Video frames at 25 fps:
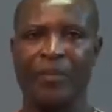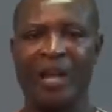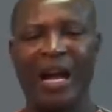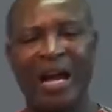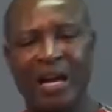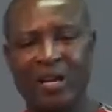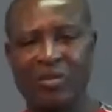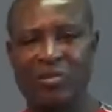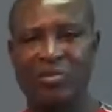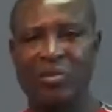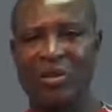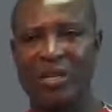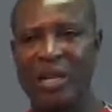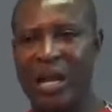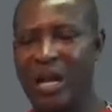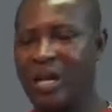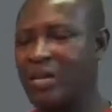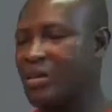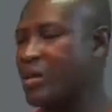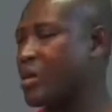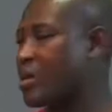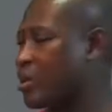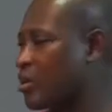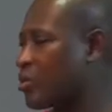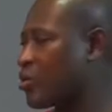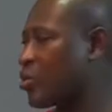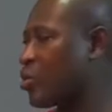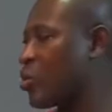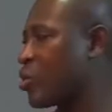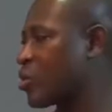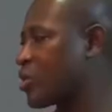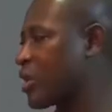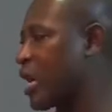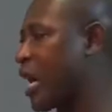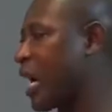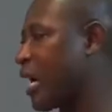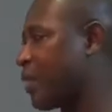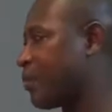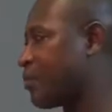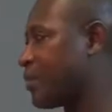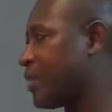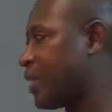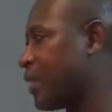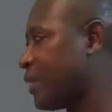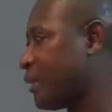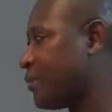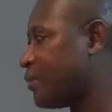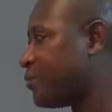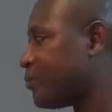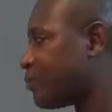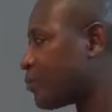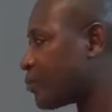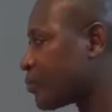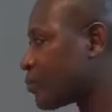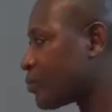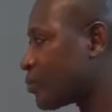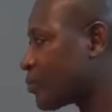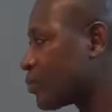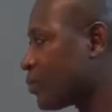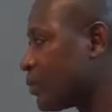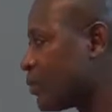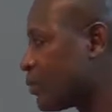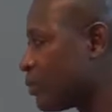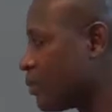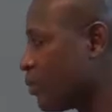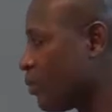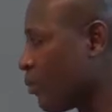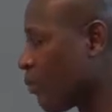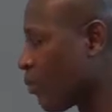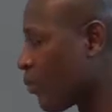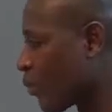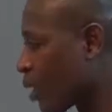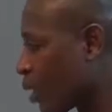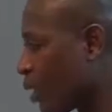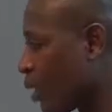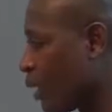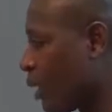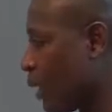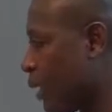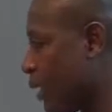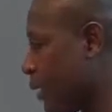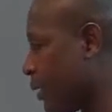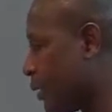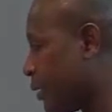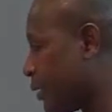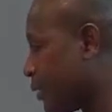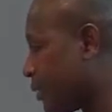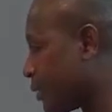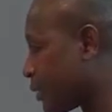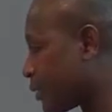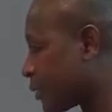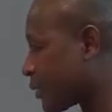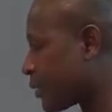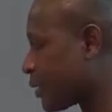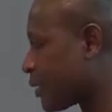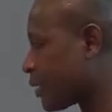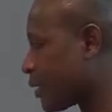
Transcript: as well as those up there. And